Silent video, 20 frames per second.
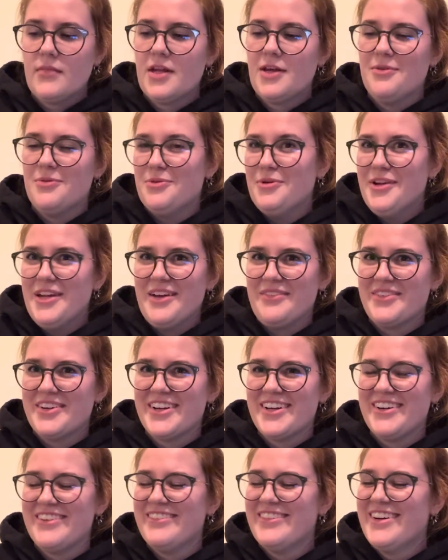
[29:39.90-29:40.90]
We'll never
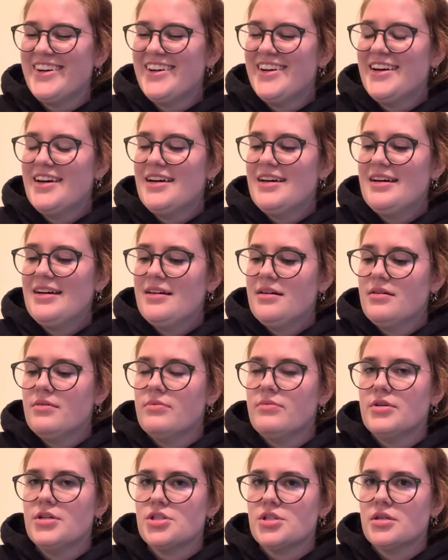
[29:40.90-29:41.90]
know.
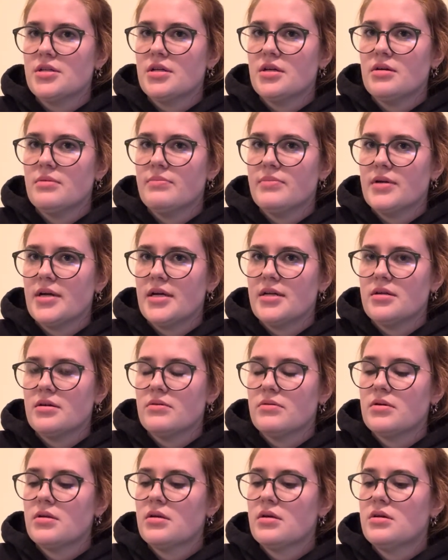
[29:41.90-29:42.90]
We should know, but I
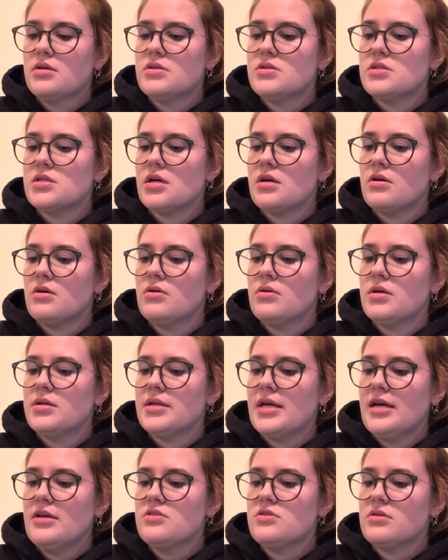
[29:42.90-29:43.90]
don't. So
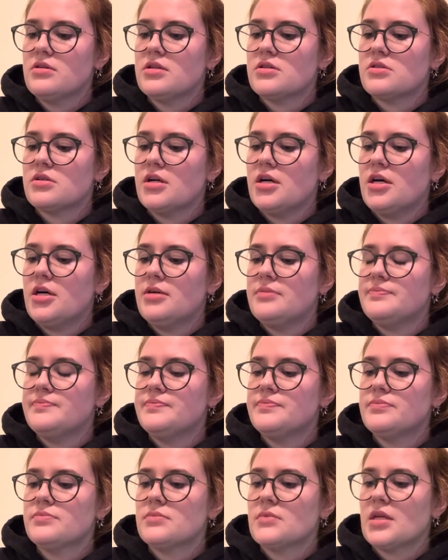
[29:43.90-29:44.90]
diacylglycerol
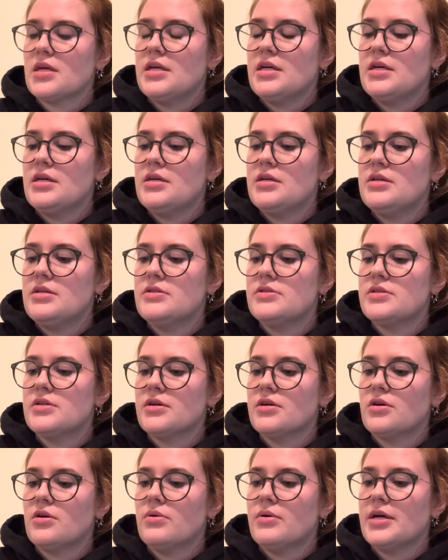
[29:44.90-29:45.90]
is
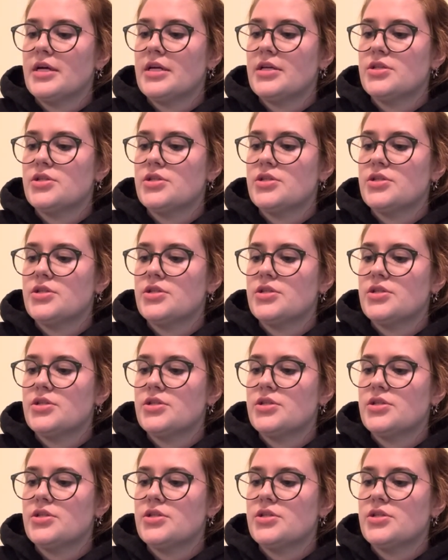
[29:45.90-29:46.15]
going